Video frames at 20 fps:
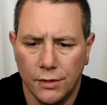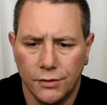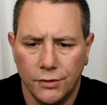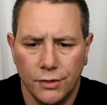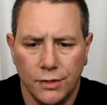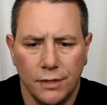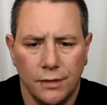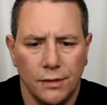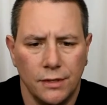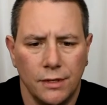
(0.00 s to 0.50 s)

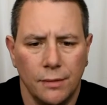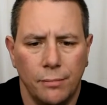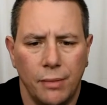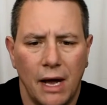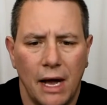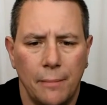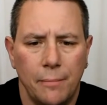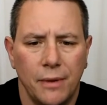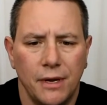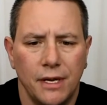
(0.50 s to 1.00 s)
So you, you
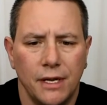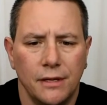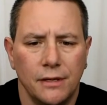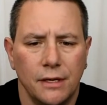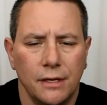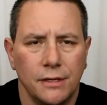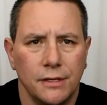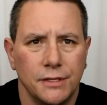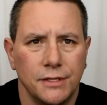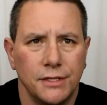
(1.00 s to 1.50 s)
pop it in
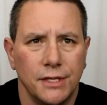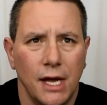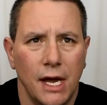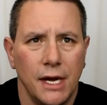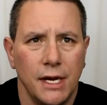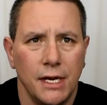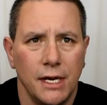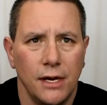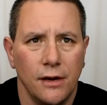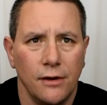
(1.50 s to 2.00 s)
on the
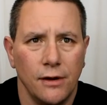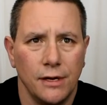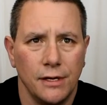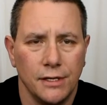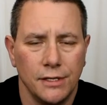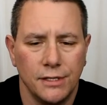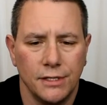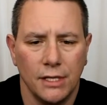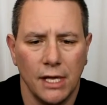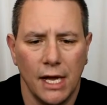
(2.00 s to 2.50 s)
side here and
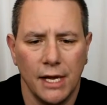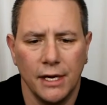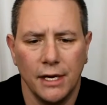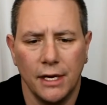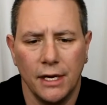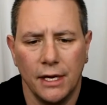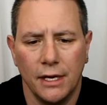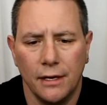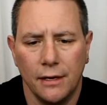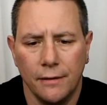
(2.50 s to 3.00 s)
you slide
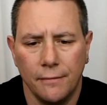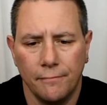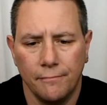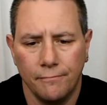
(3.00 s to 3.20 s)
it in.